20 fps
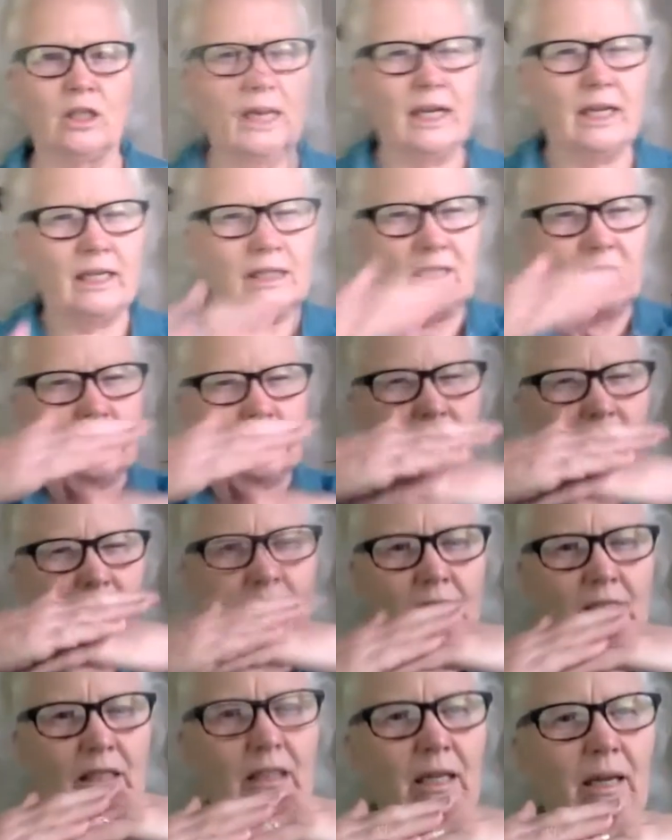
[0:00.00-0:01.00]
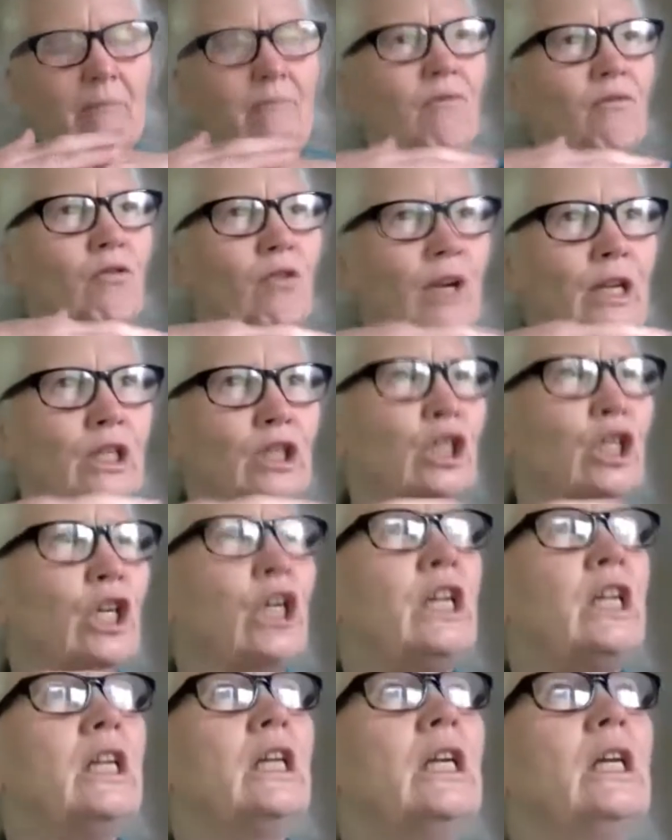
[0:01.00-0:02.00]
And it's, it's some
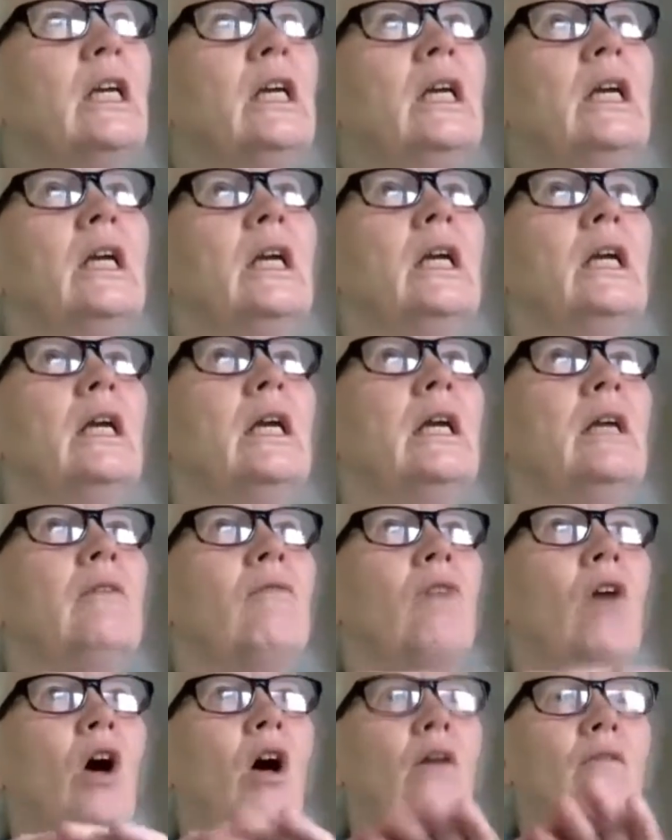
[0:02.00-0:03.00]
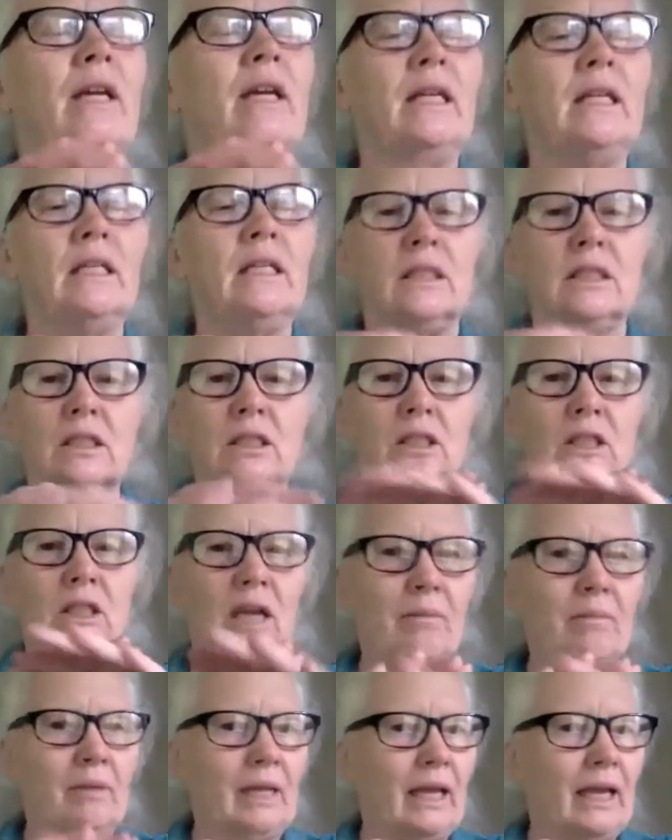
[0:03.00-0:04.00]
friction involving
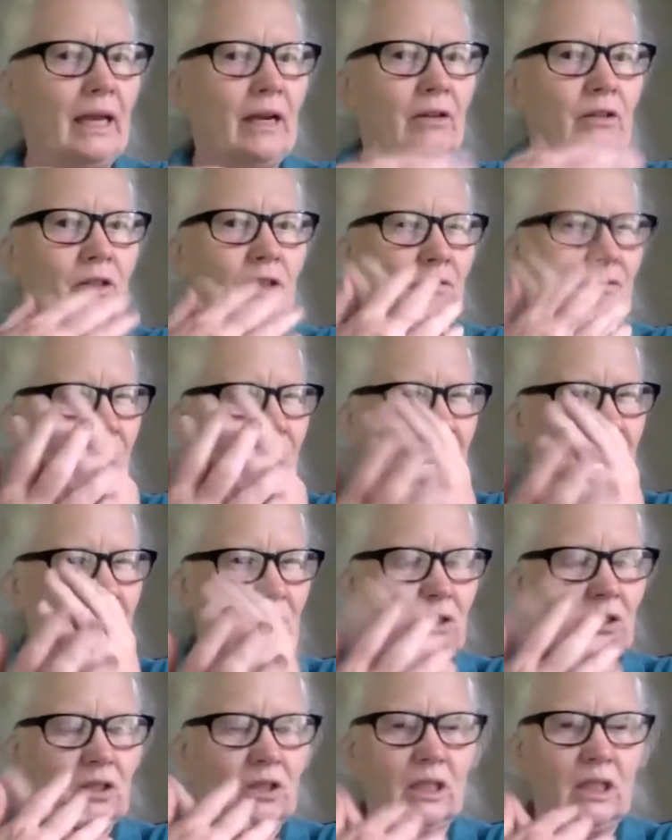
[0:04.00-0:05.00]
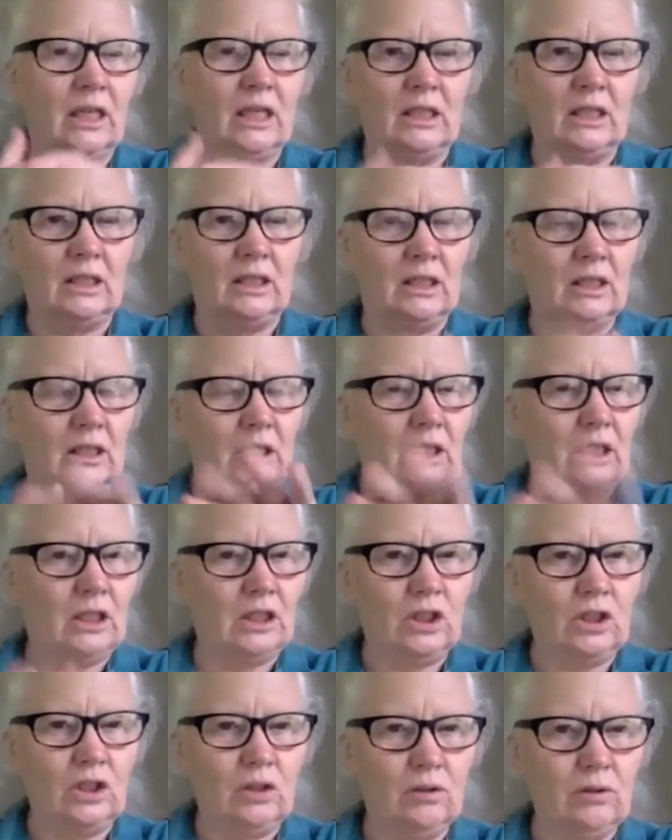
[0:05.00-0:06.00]
some layers of muscles and
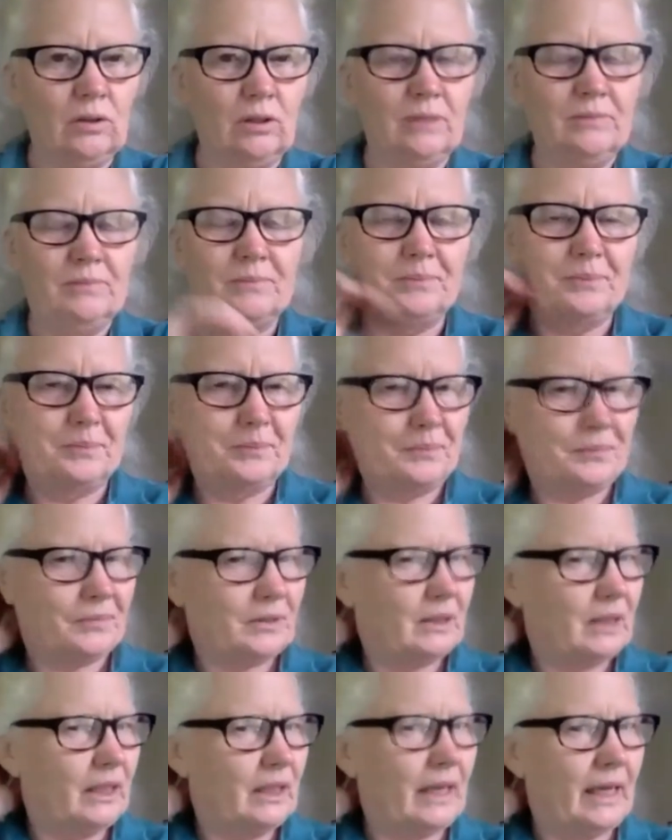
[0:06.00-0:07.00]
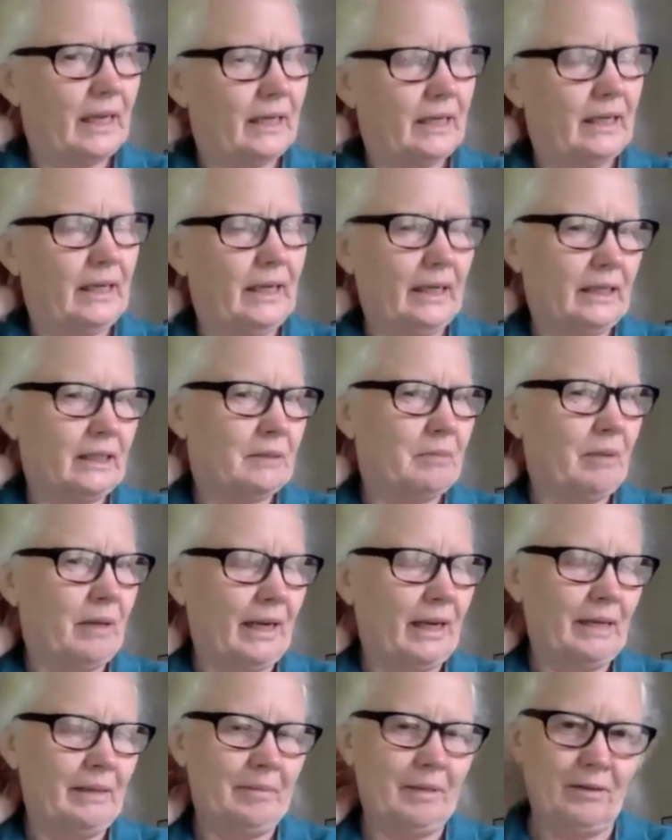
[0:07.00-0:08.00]
tissues that he
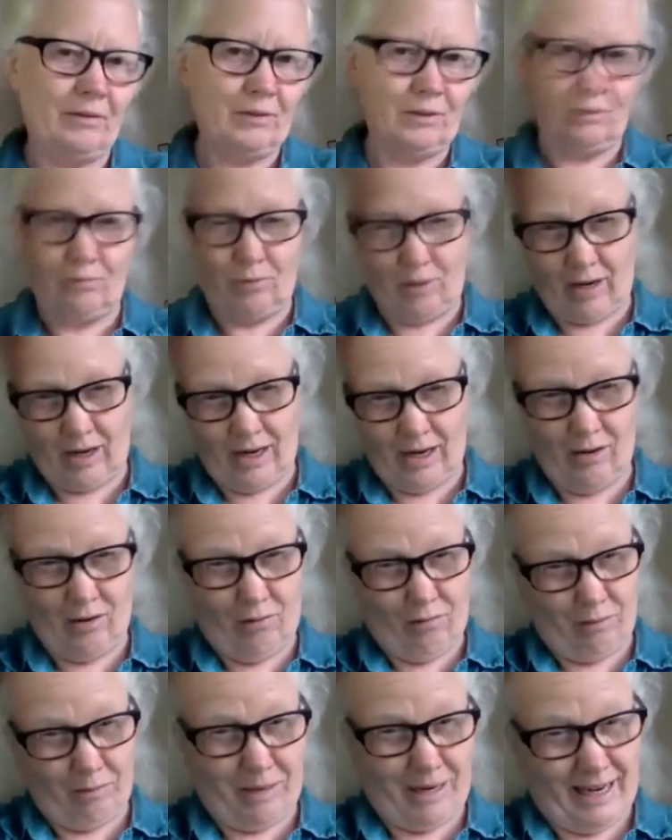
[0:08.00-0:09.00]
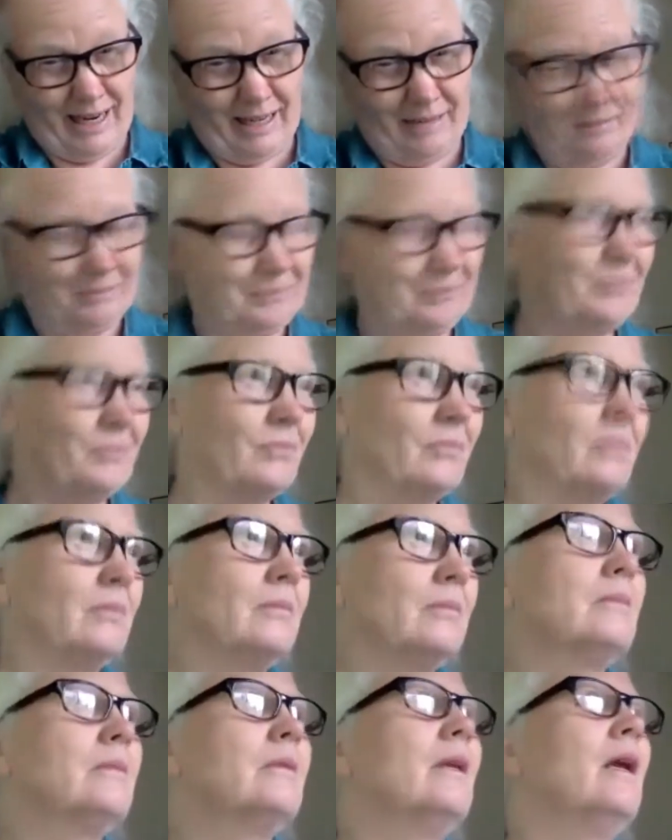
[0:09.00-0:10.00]
explained, but it was kind of over my head.
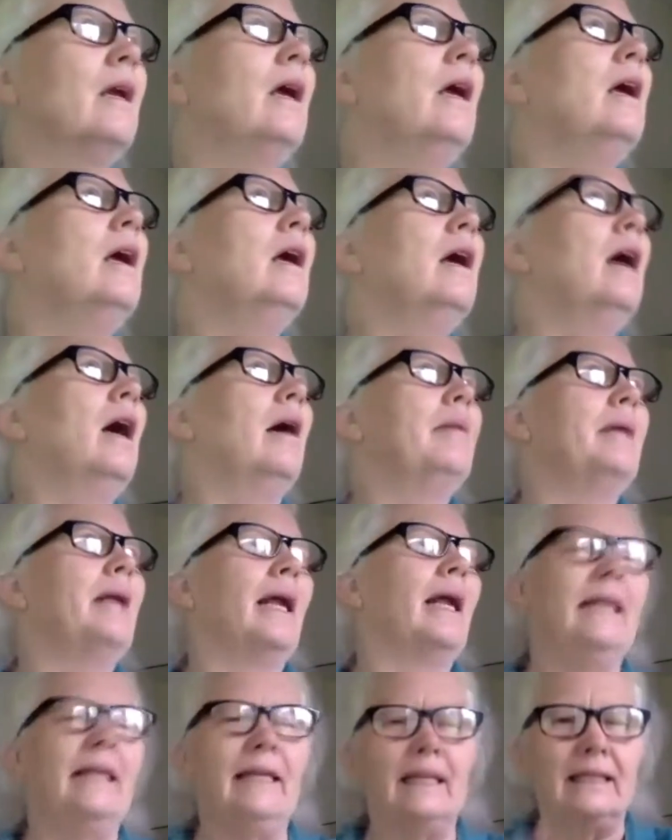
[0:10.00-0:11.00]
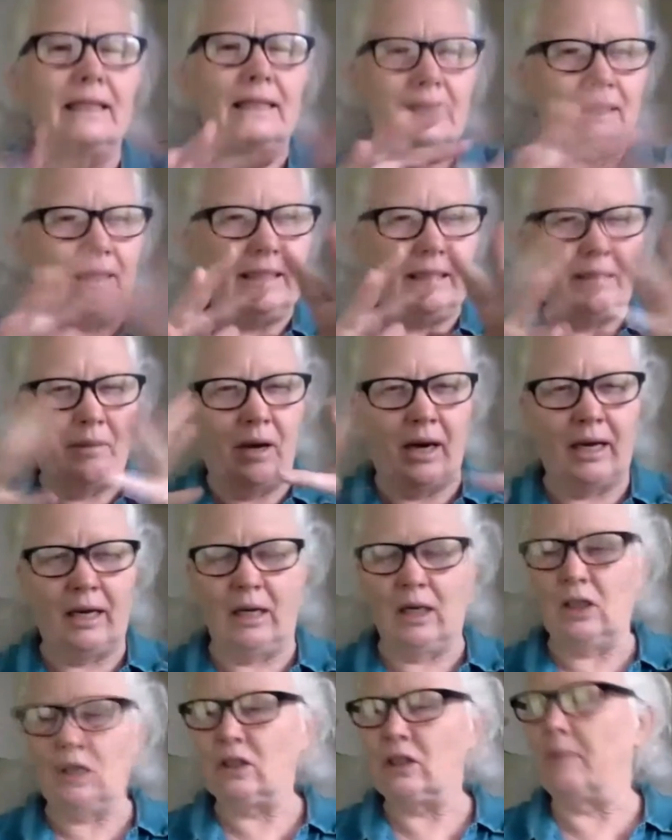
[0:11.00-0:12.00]
I mean, I mm-hmm. needed to see a
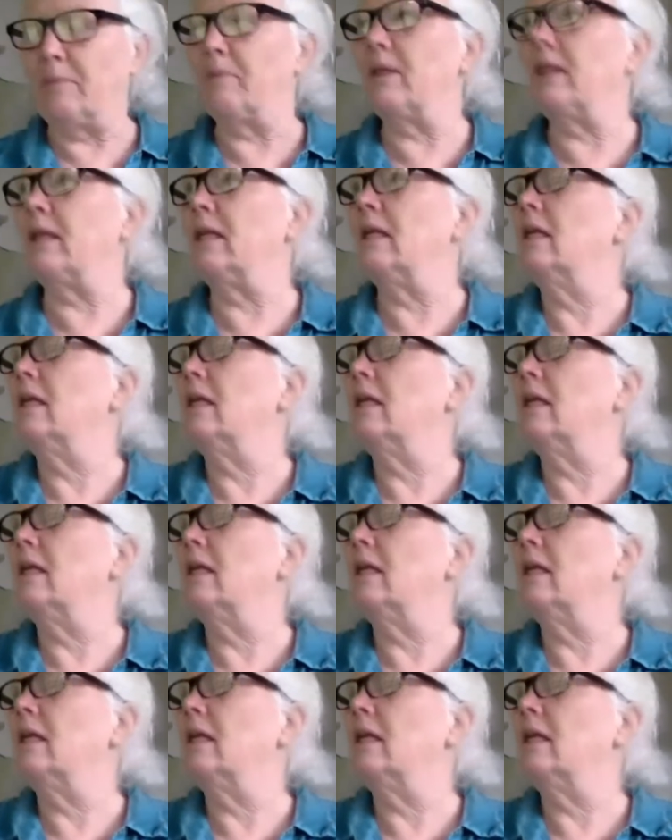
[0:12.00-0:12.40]
model or something.